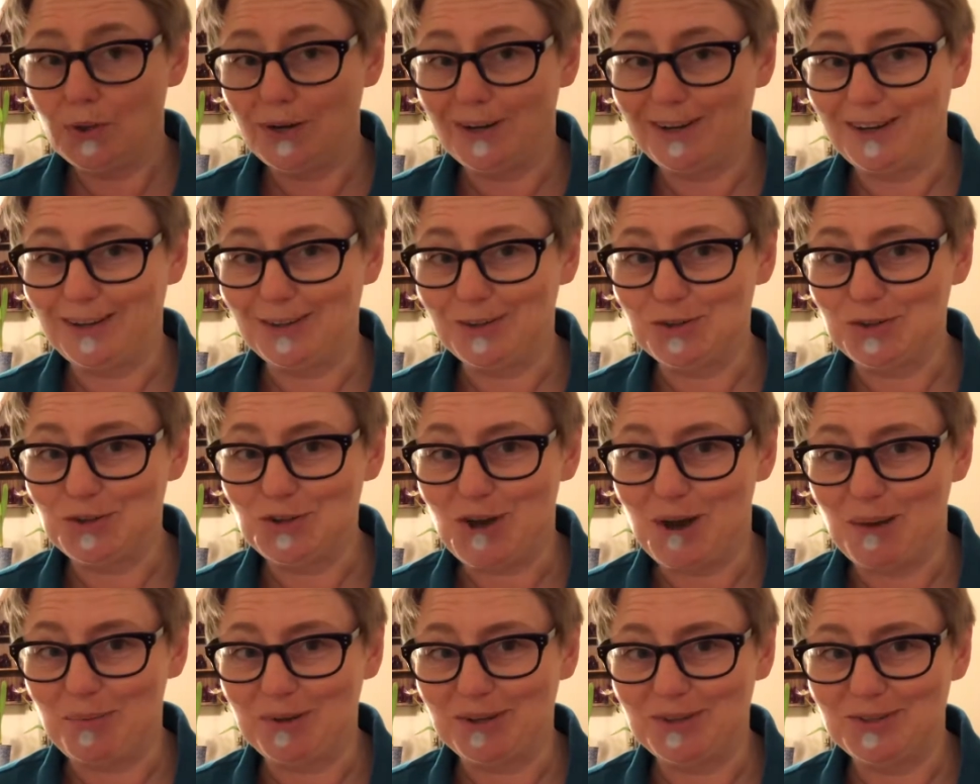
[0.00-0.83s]
Another
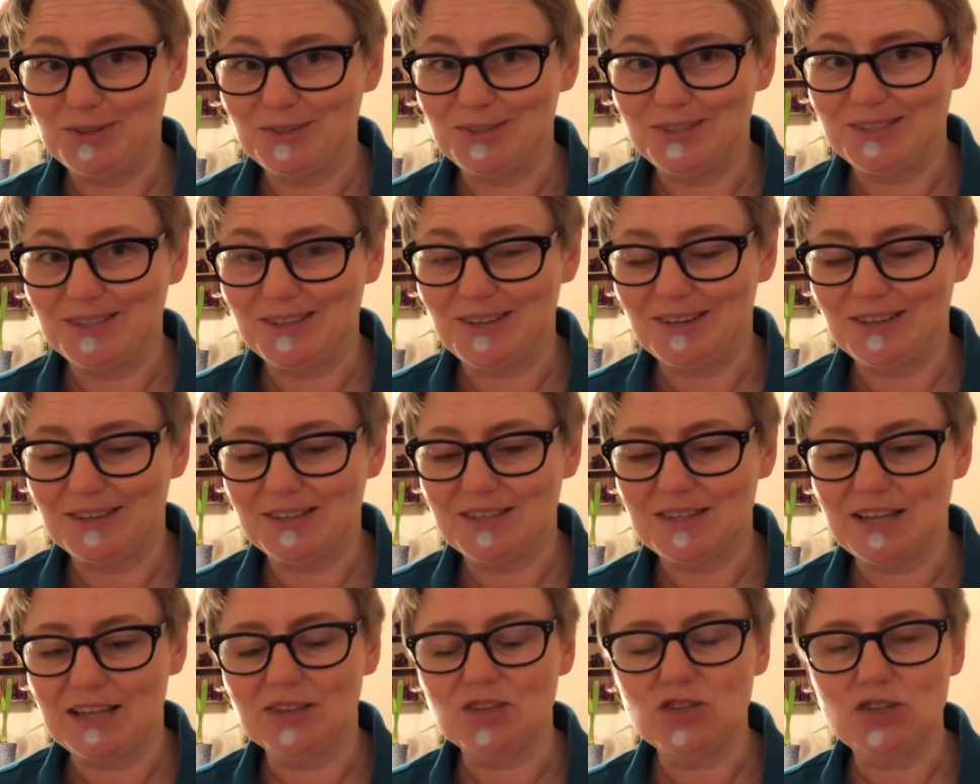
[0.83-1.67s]
topic to
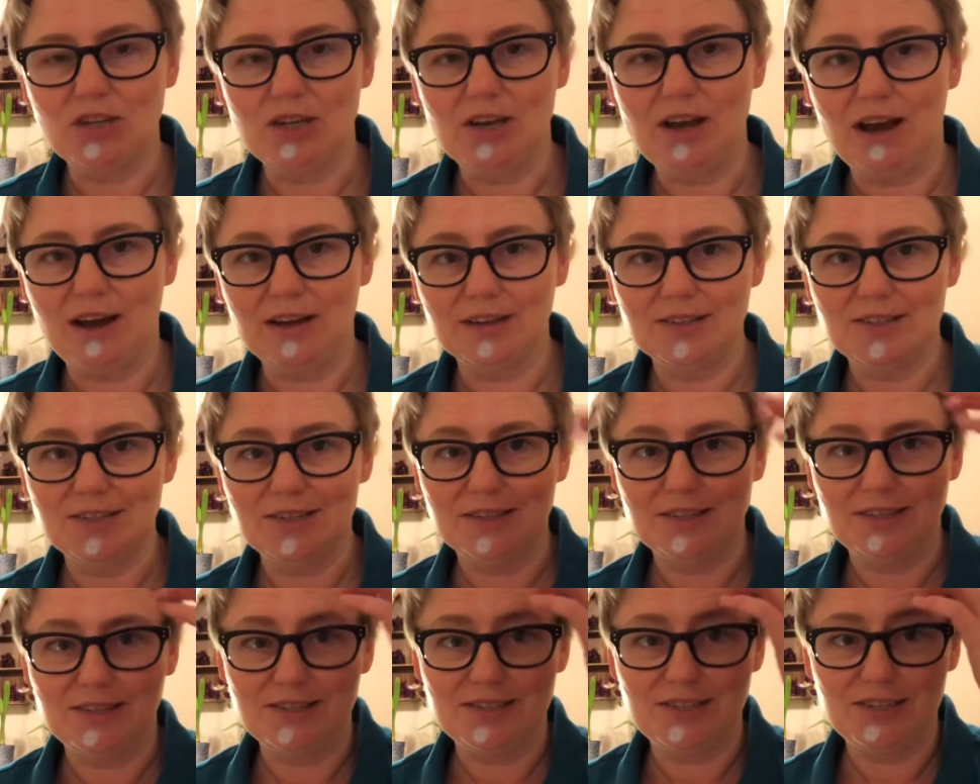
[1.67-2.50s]
discuss. And she got
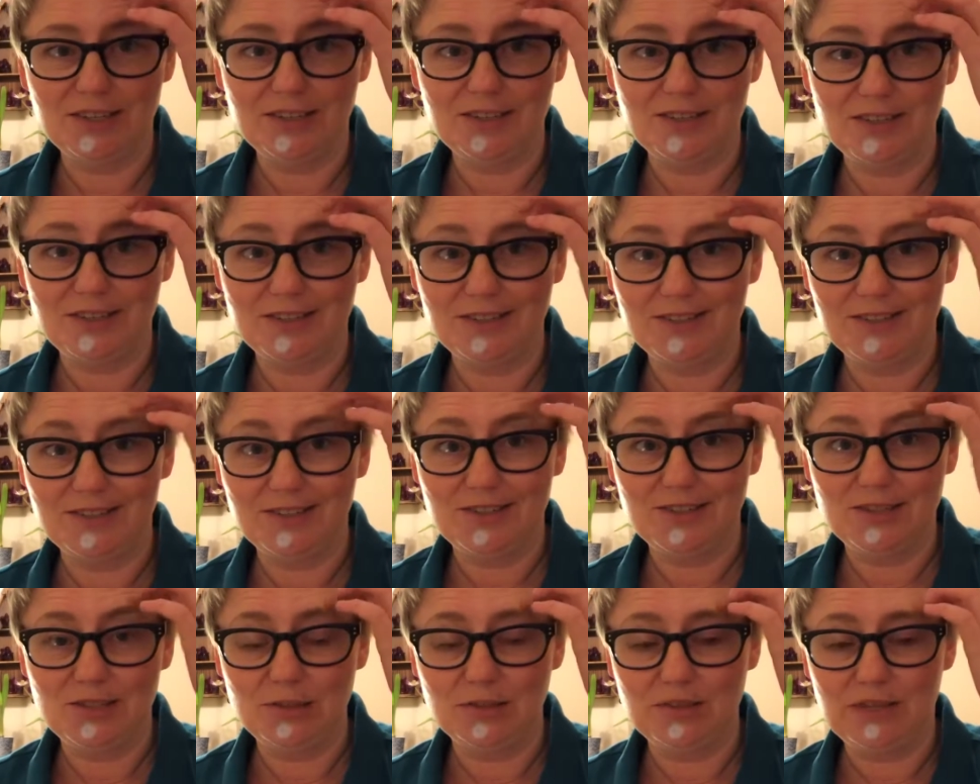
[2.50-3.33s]
addicted
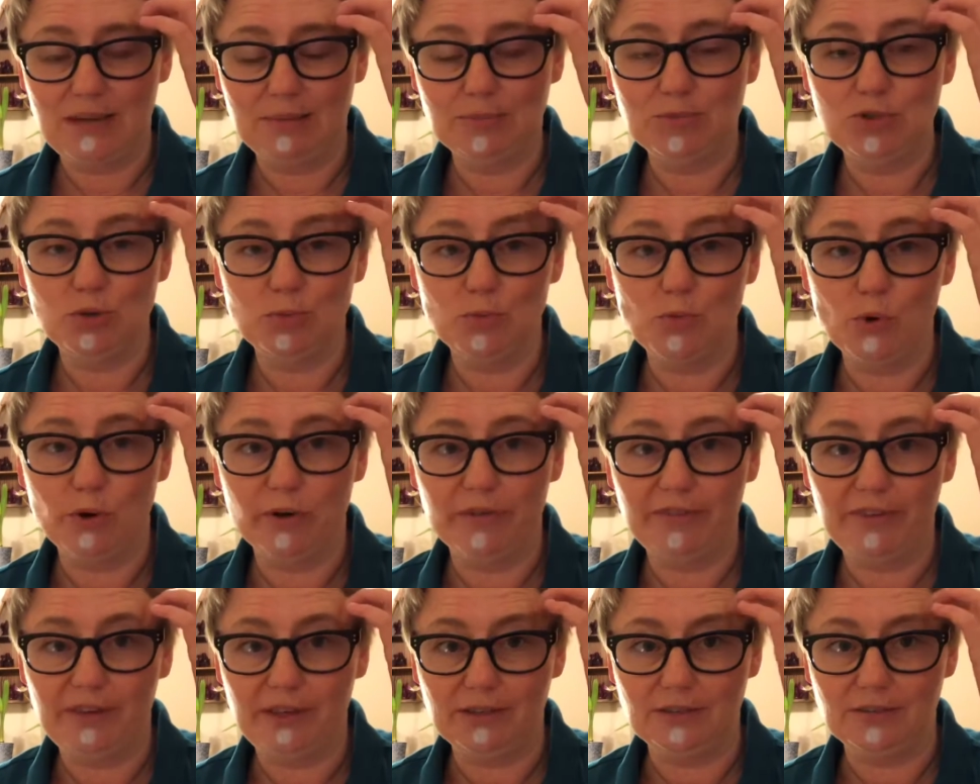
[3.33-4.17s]
to
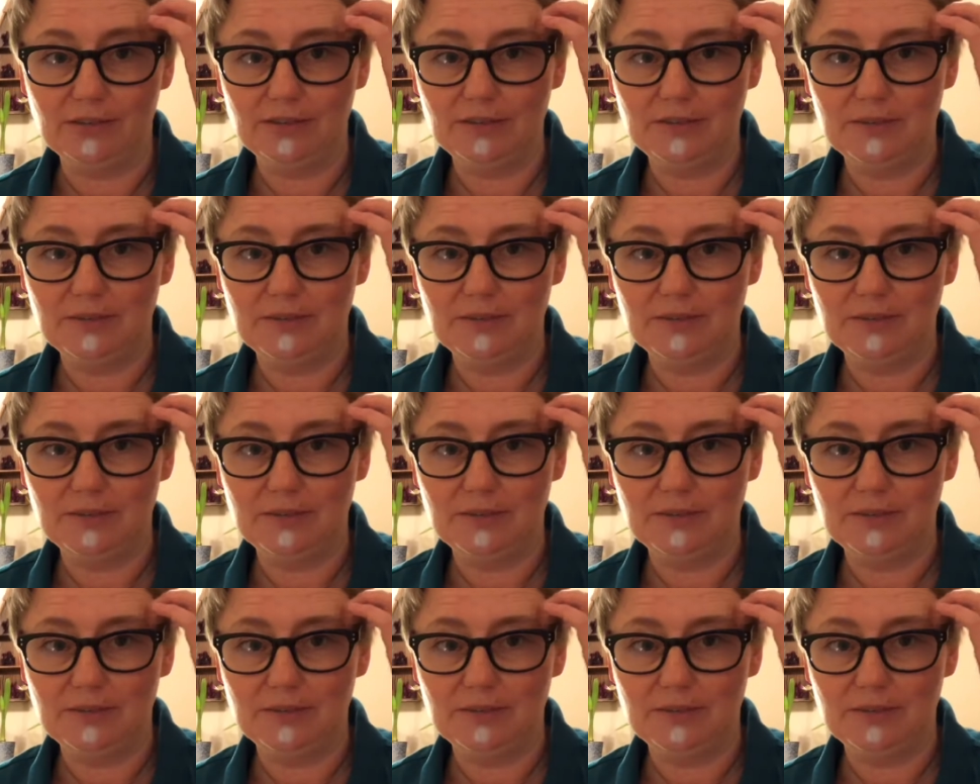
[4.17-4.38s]
morphine.